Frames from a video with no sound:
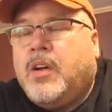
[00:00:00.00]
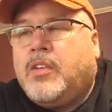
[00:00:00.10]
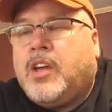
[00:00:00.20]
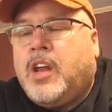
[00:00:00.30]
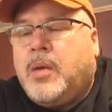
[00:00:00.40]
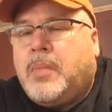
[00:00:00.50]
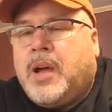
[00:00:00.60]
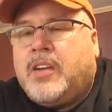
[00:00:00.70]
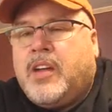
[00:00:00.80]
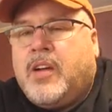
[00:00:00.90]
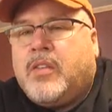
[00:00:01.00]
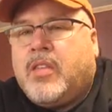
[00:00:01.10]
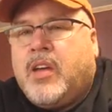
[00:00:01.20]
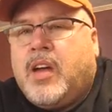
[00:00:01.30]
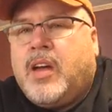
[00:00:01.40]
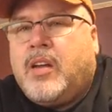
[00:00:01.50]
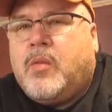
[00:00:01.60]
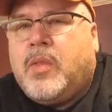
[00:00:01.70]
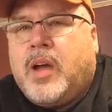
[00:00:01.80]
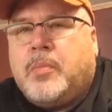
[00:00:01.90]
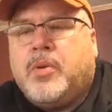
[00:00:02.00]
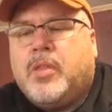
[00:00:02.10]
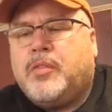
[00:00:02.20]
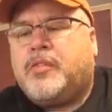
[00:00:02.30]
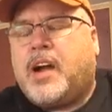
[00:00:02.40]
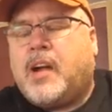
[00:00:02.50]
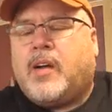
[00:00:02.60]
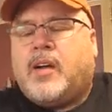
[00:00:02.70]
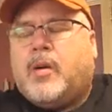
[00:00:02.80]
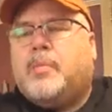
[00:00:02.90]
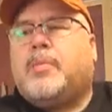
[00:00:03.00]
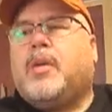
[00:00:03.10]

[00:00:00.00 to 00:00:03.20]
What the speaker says: to get it back down to that without putting the fire out.